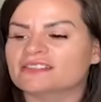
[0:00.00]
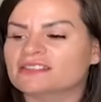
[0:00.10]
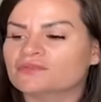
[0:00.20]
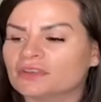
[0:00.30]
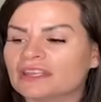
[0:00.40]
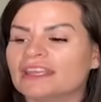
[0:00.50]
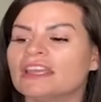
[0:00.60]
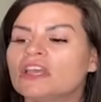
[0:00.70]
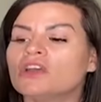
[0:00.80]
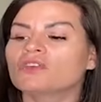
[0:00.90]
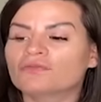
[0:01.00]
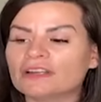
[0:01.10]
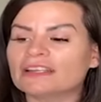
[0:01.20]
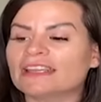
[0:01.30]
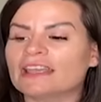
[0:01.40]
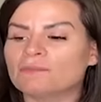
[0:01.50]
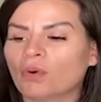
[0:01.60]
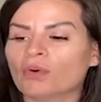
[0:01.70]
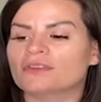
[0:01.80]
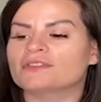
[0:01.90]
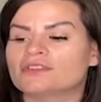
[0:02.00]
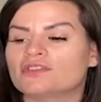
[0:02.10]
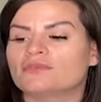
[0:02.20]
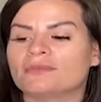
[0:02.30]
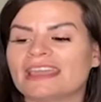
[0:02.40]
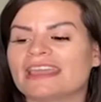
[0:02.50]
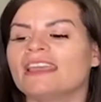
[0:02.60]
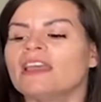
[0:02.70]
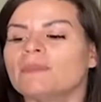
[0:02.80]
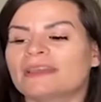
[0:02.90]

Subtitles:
This is really, really important to me